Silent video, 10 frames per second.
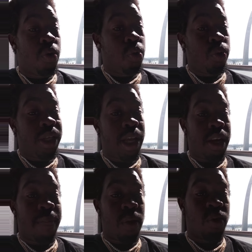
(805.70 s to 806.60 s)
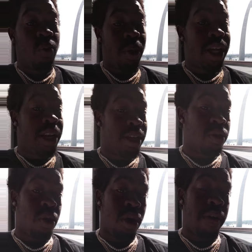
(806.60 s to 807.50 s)
who's done the most
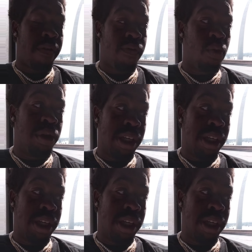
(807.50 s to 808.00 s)
wickedness on earth. If you